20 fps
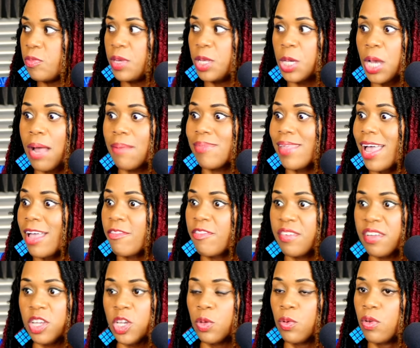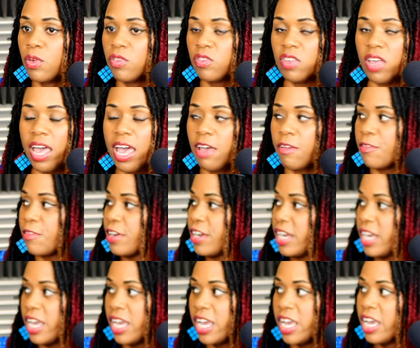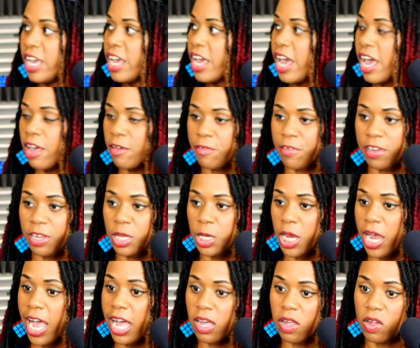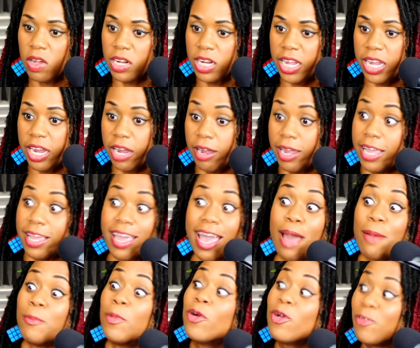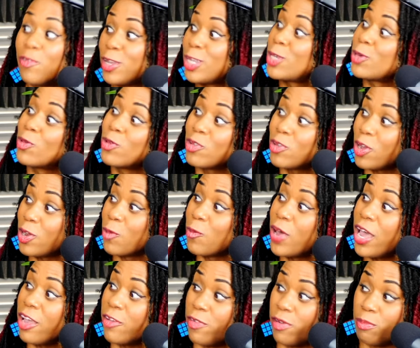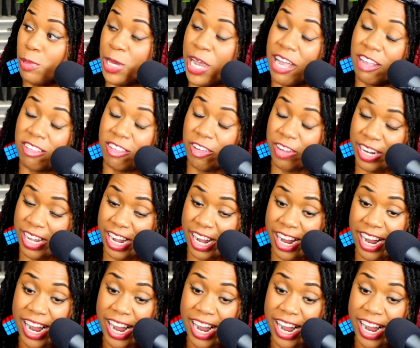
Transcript: We dropped like visuals to every every track on there and got more visuals on the way from tracks on there.